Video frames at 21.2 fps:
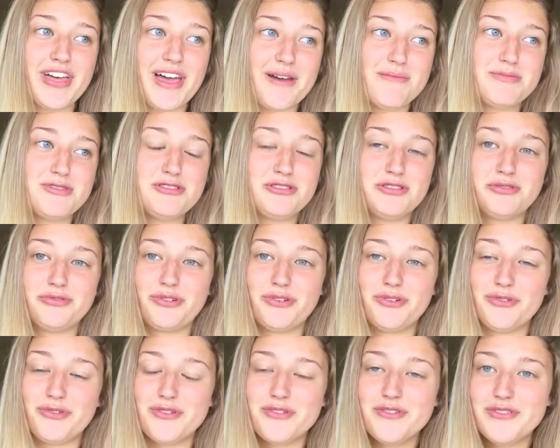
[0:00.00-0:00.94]
that
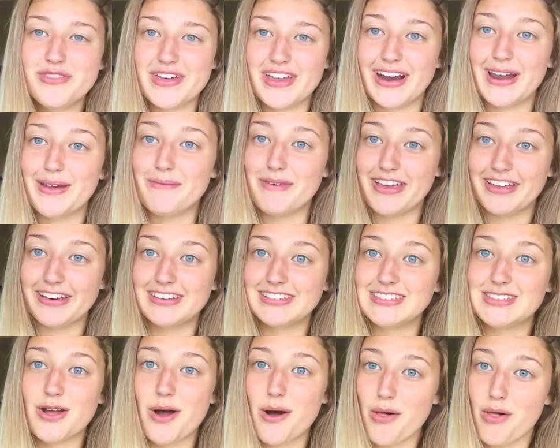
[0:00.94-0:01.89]
beautiful food that I made
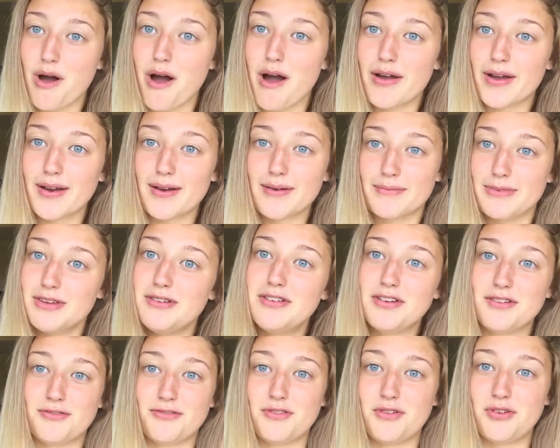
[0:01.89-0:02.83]
is no longer
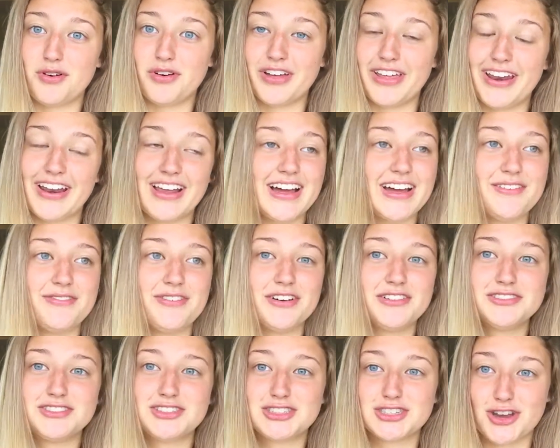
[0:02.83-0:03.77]
beautiful, and I
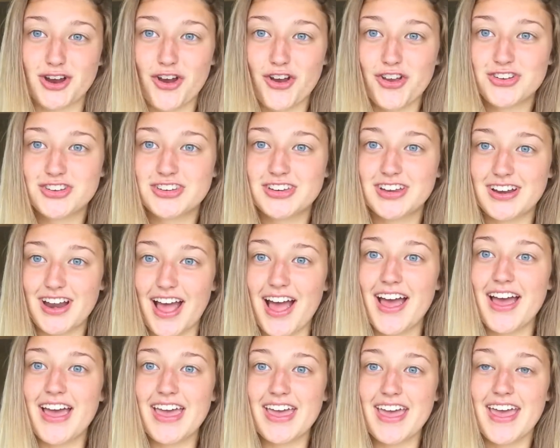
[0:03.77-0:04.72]
felt discouraged, and
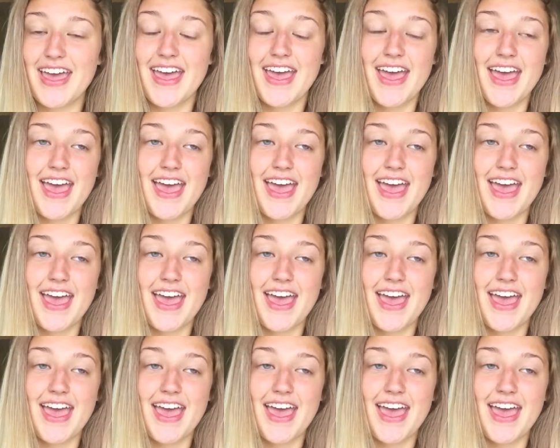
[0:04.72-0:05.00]
I